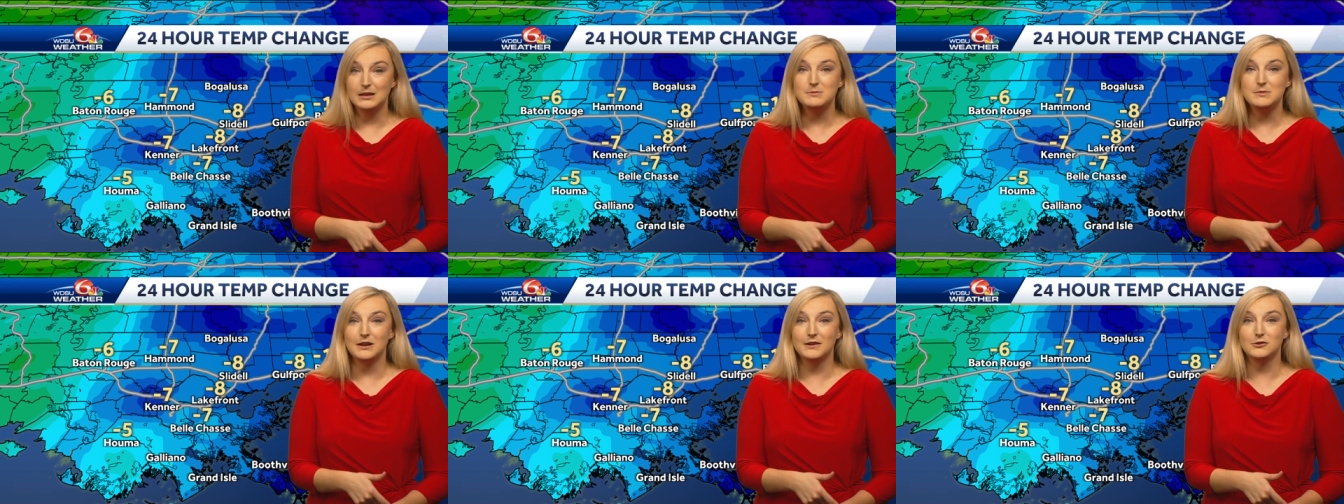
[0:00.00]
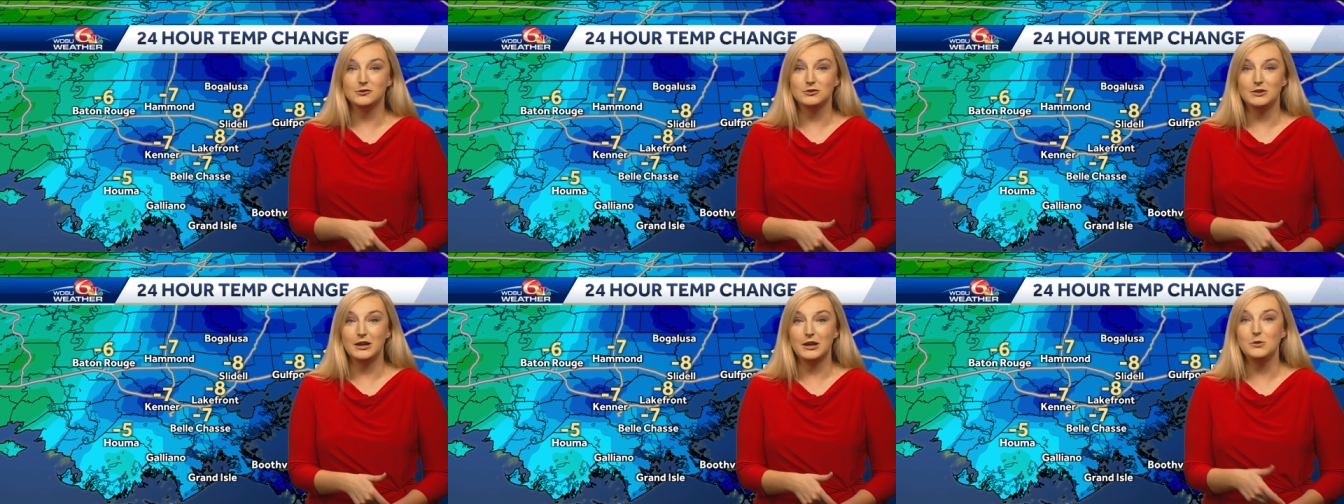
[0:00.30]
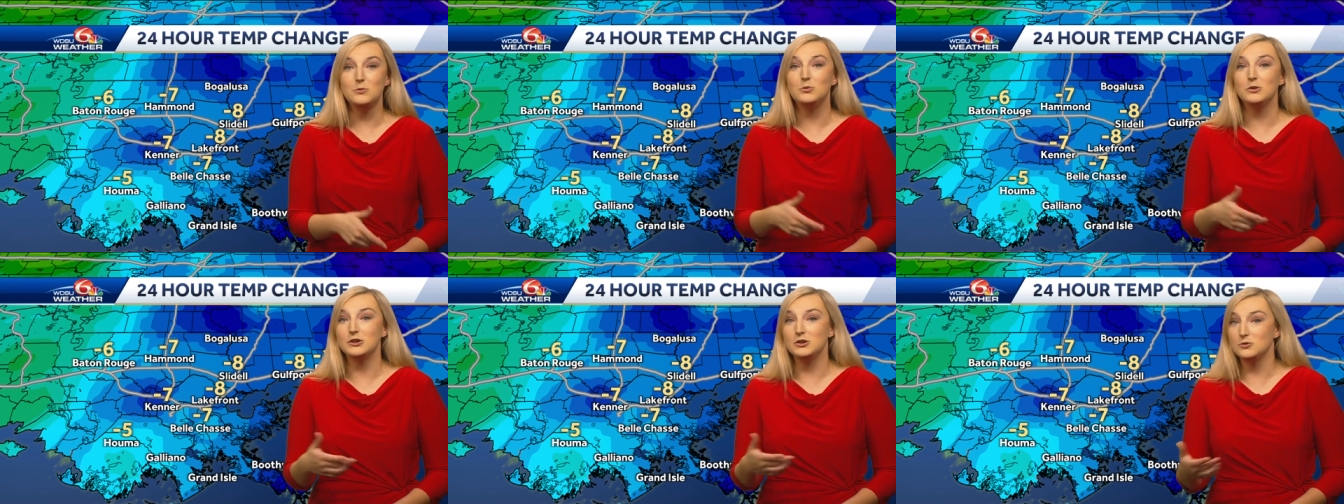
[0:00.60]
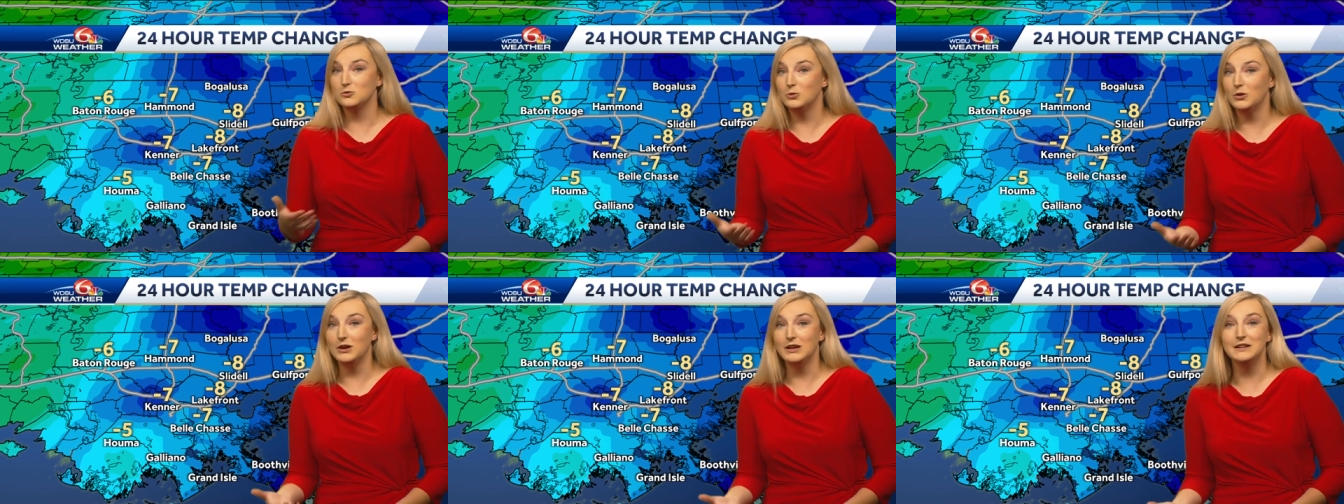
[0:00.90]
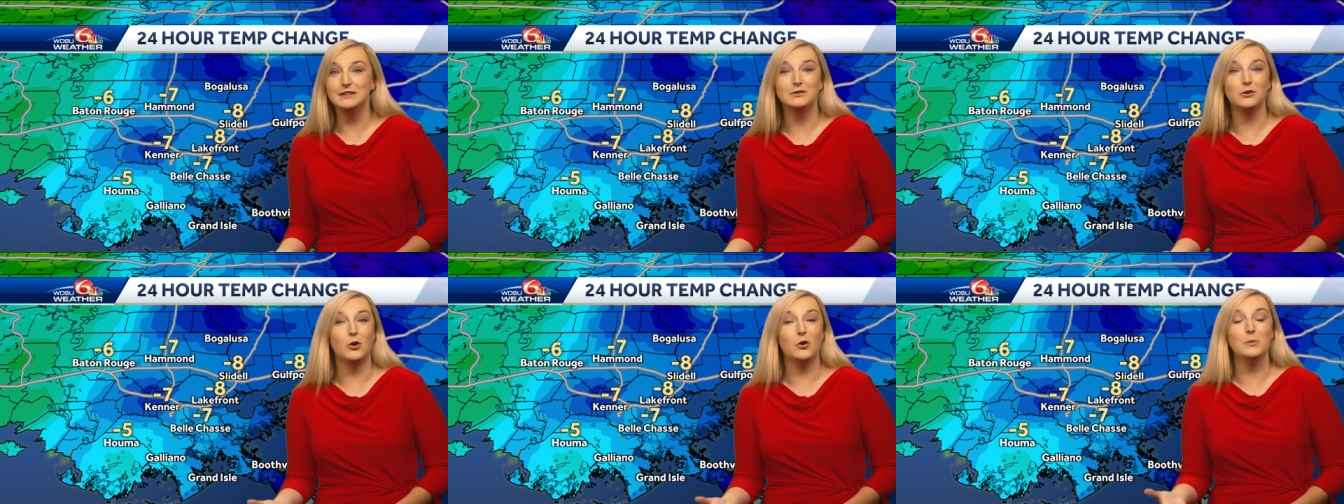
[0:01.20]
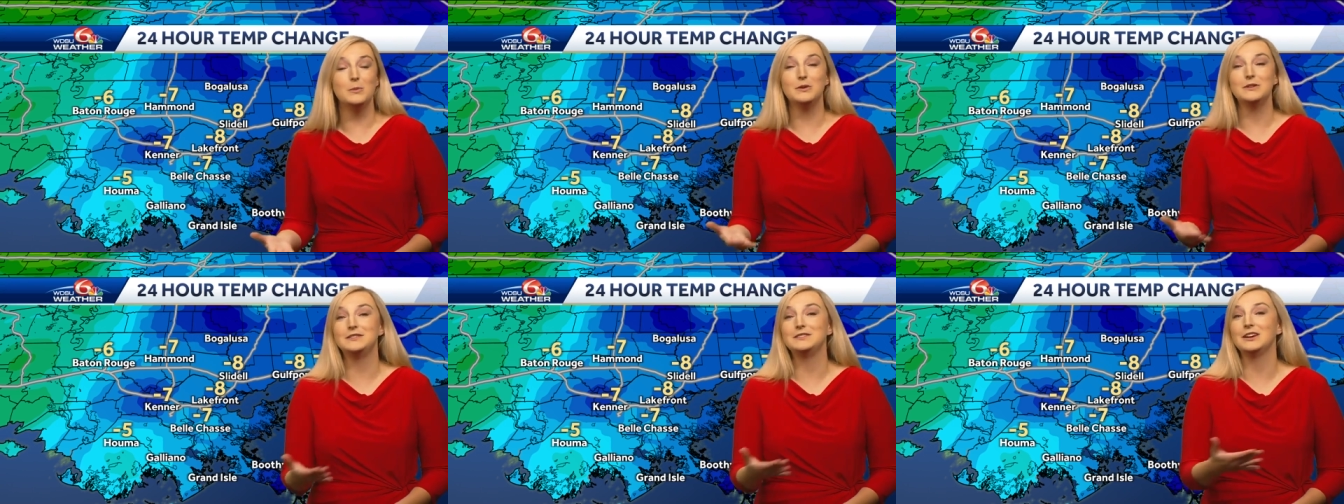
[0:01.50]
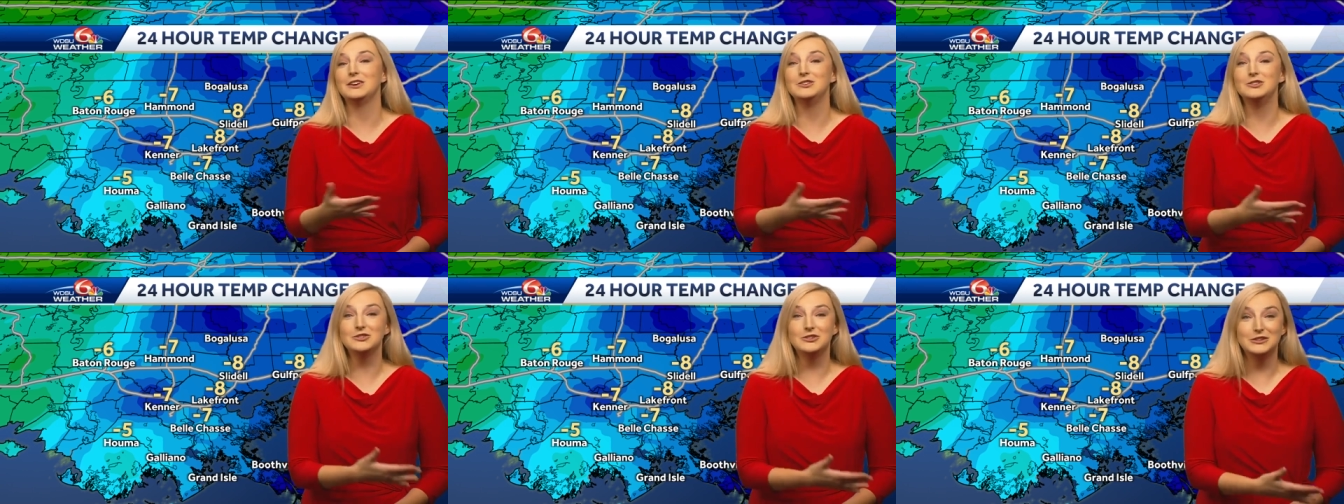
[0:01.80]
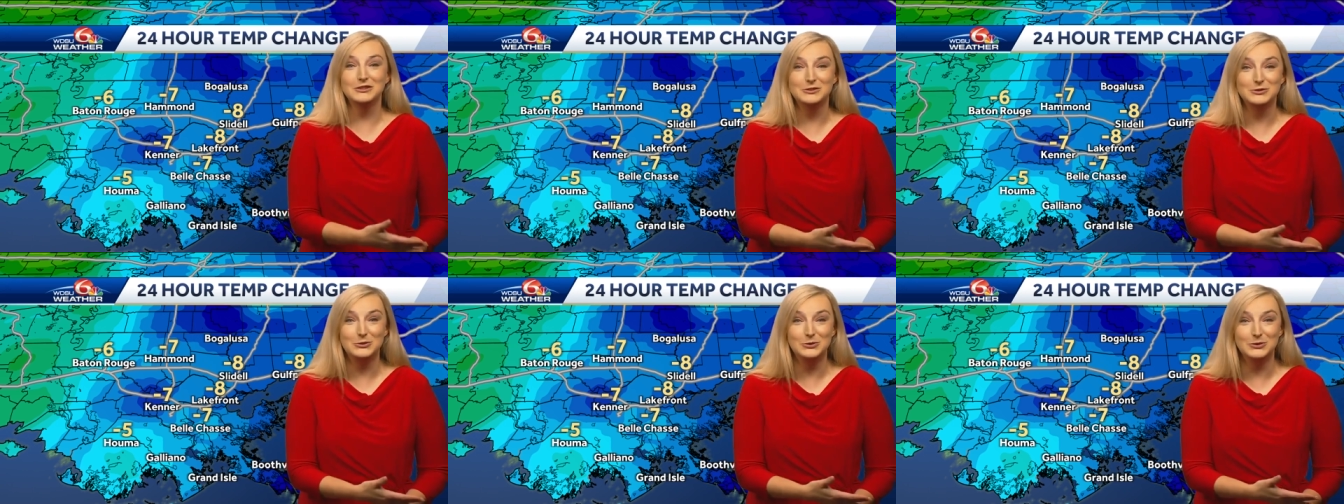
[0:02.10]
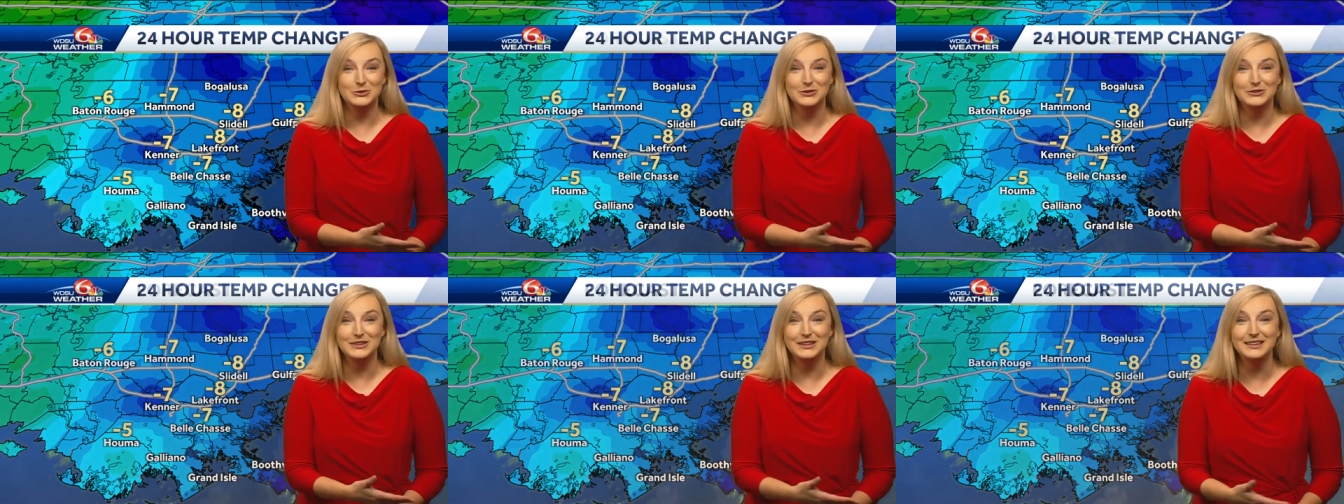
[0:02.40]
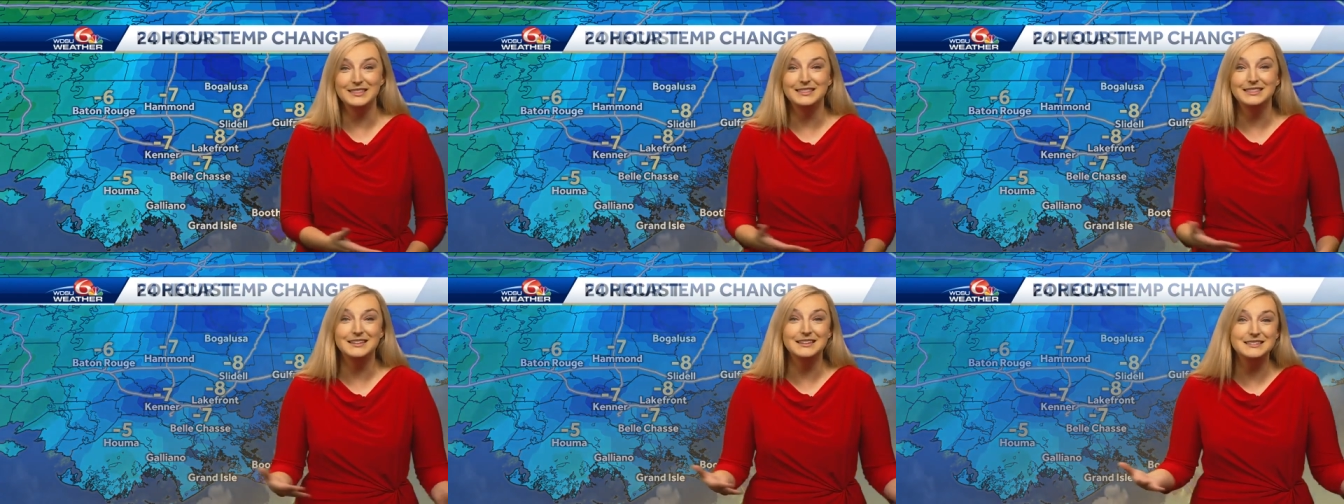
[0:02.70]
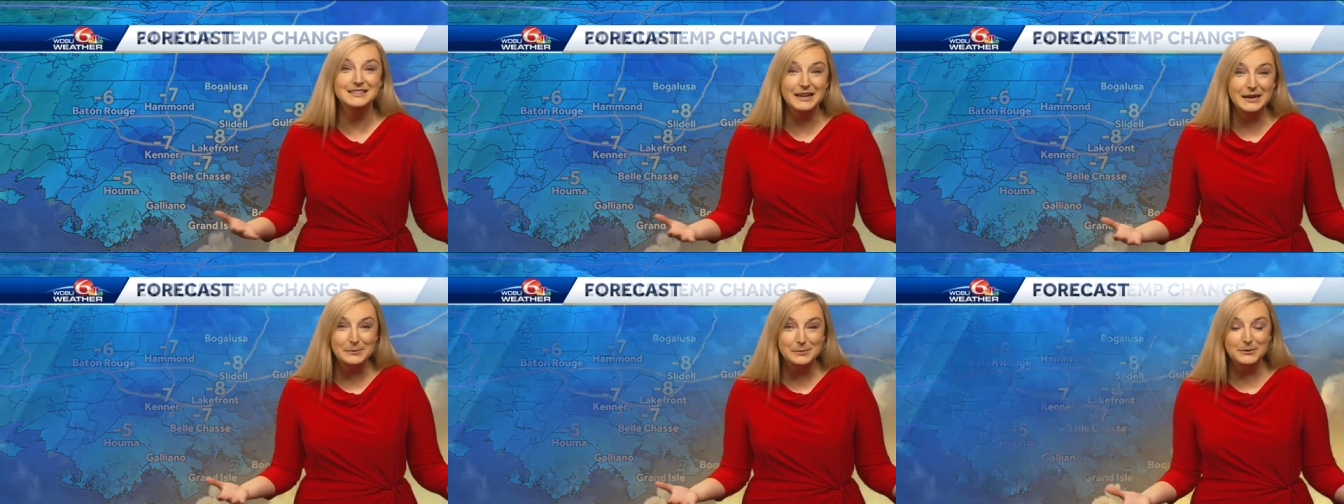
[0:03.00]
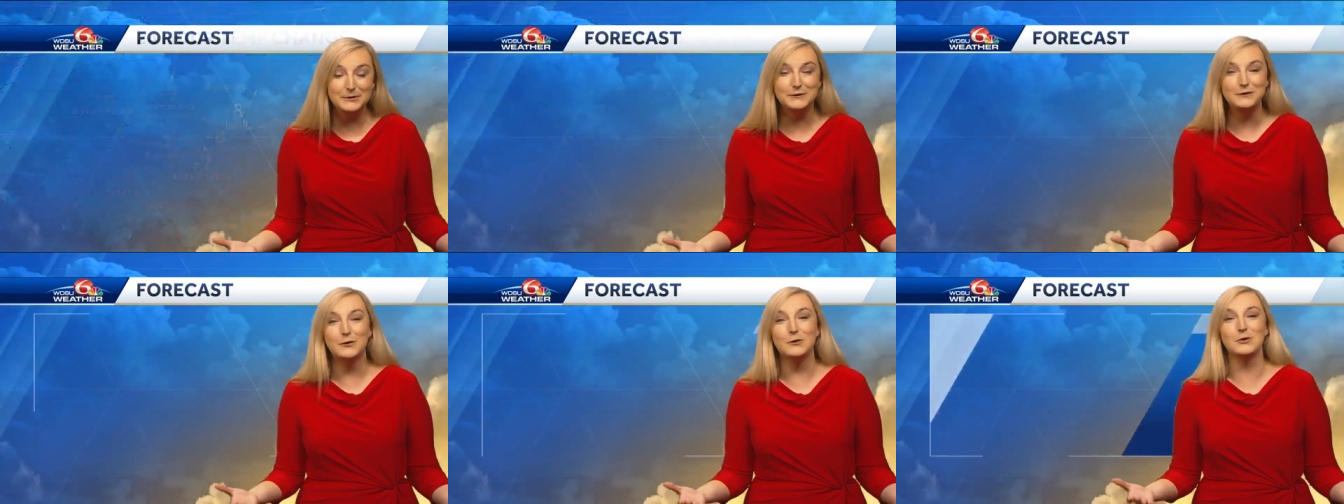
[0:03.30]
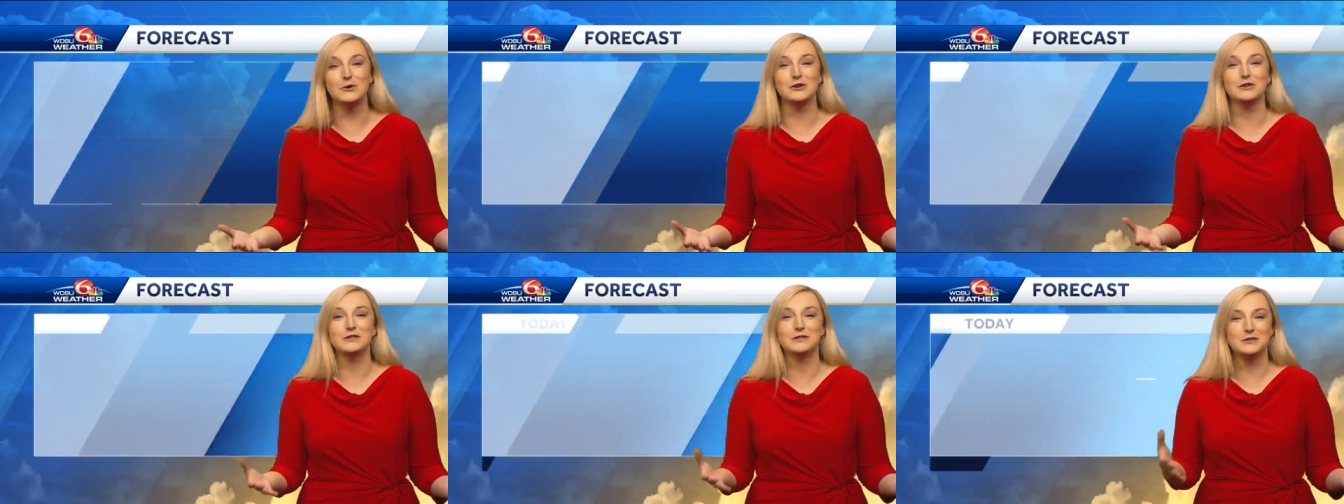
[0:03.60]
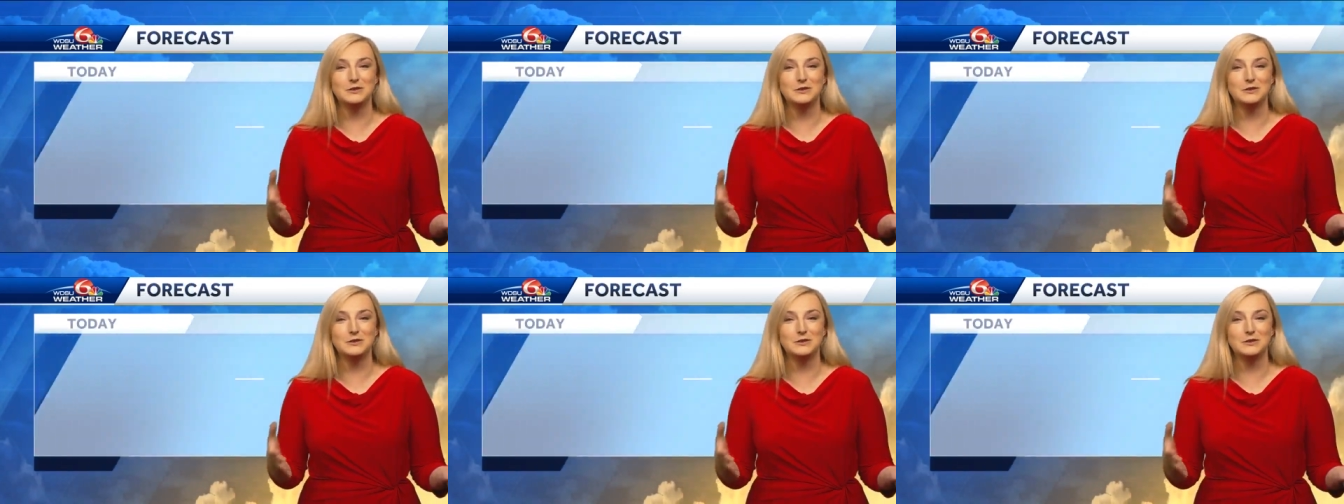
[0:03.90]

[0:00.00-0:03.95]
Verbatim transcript: time yesterday, which was almost ten degrees cooler than the day before.